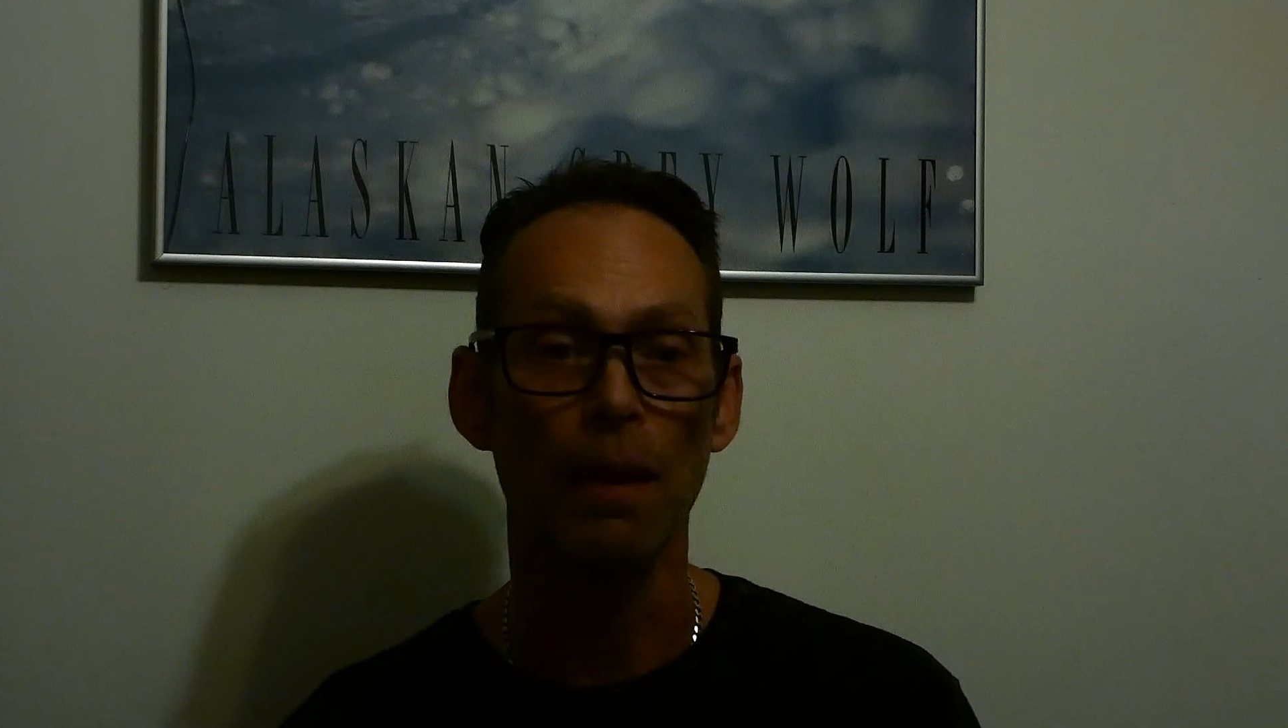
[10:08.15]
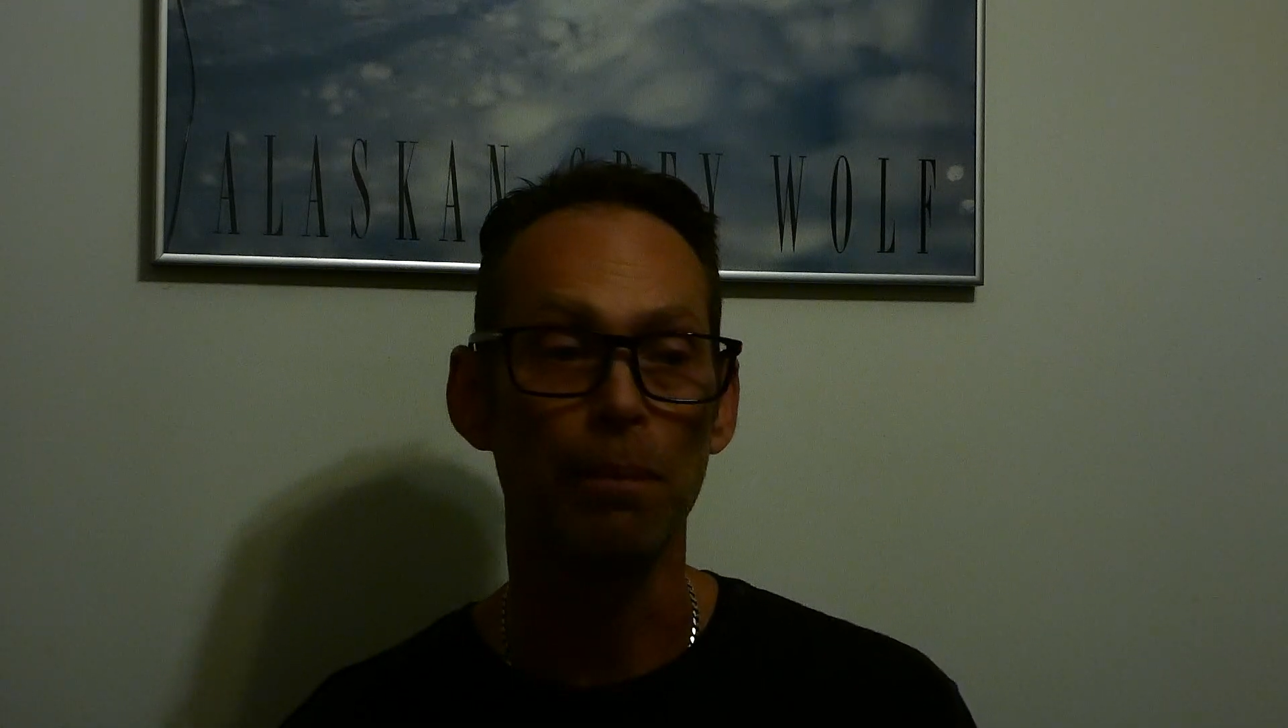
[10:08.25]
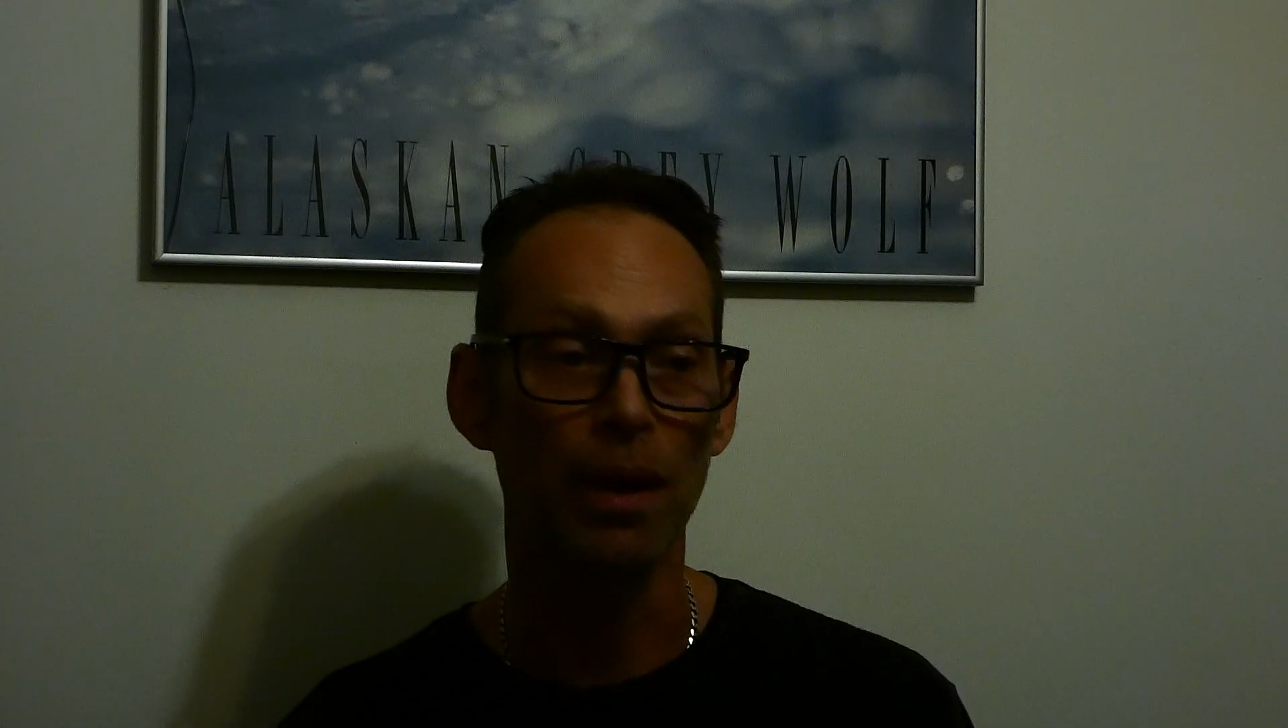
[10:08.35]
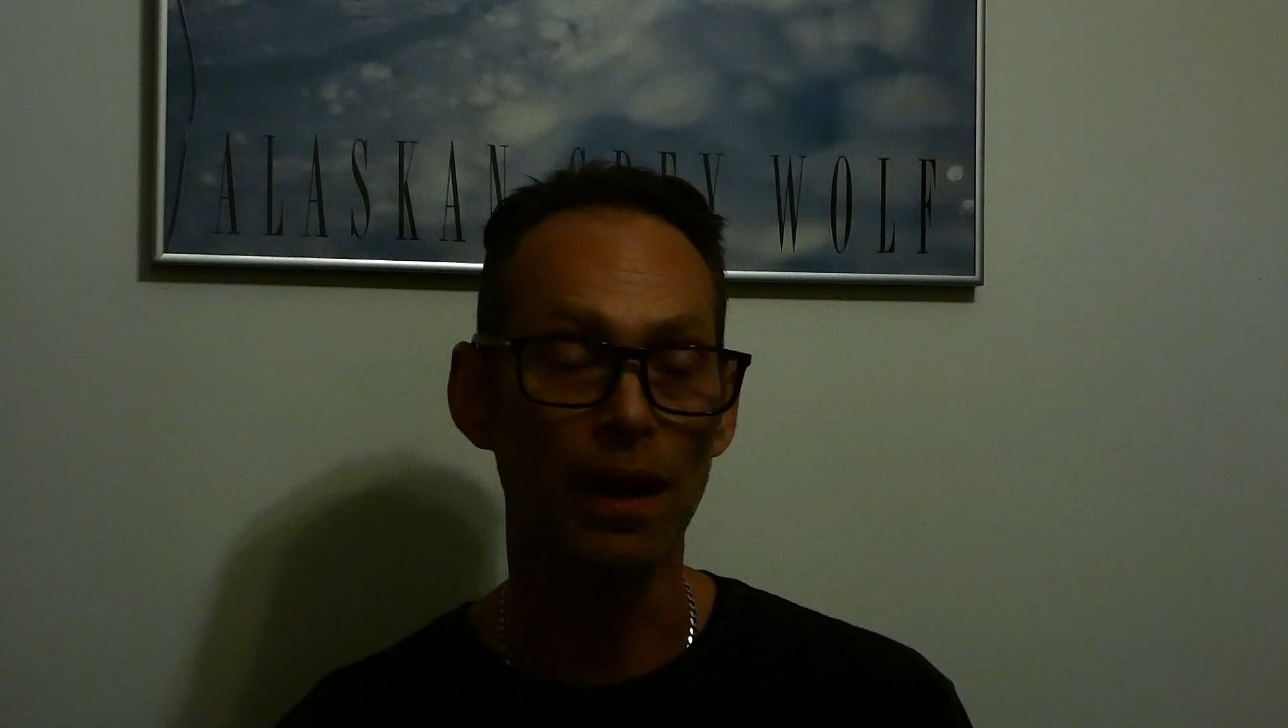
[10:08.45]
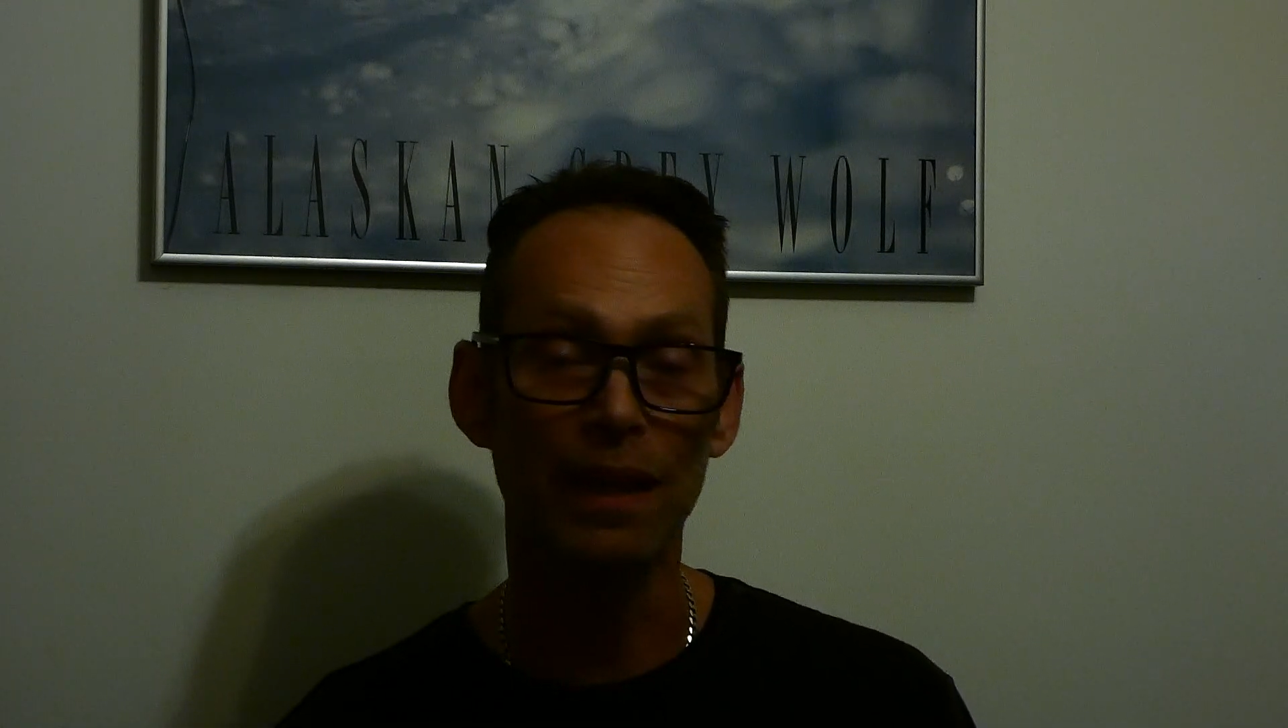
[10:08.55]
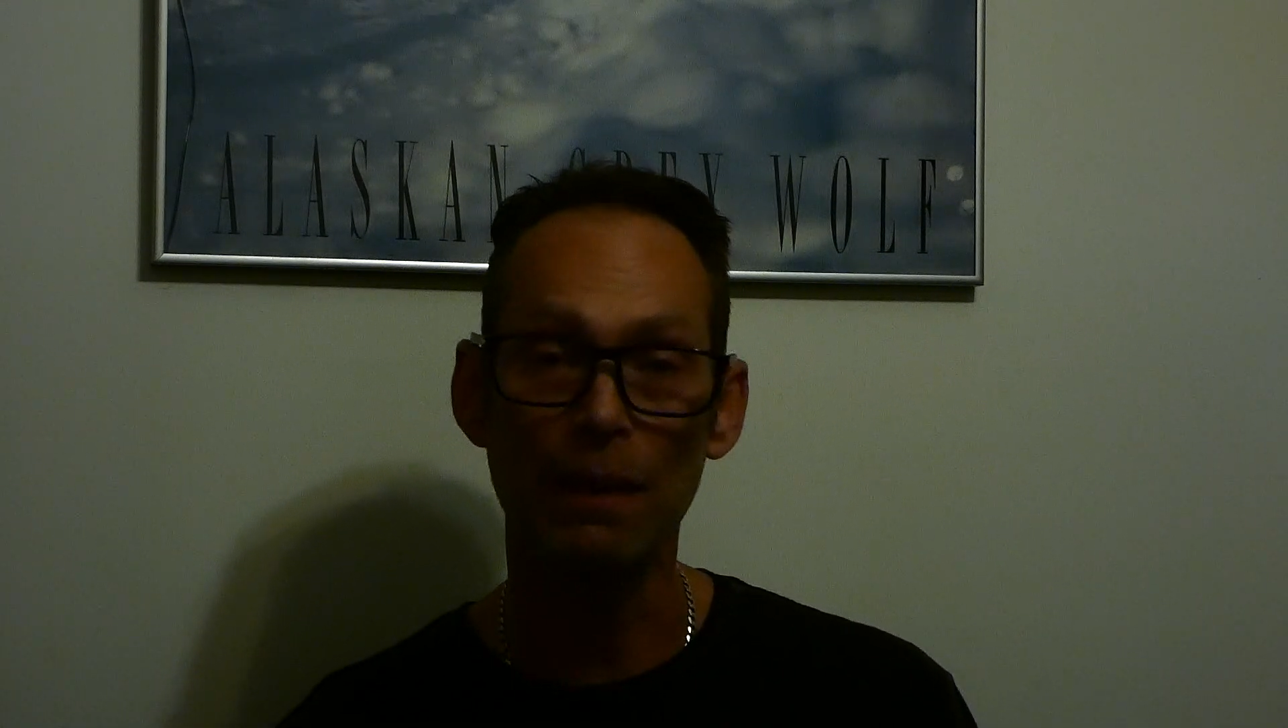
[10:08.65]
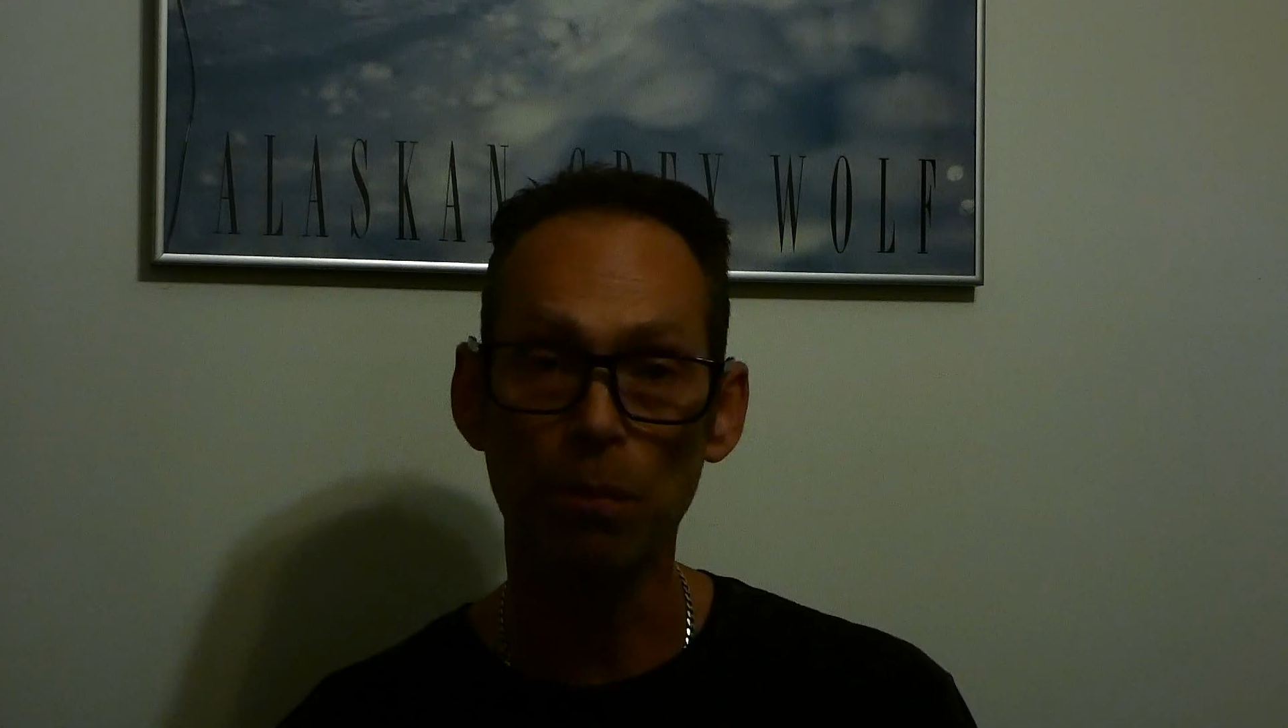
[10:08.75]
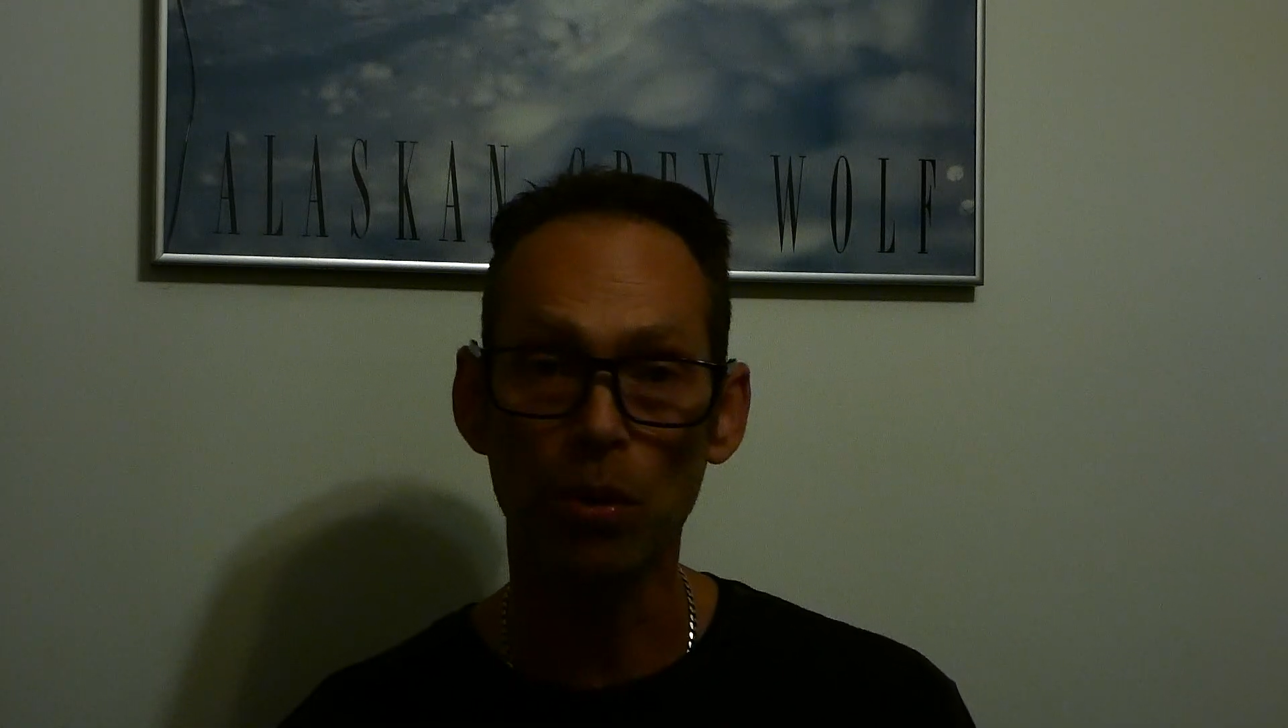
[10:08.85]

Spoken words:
but I keep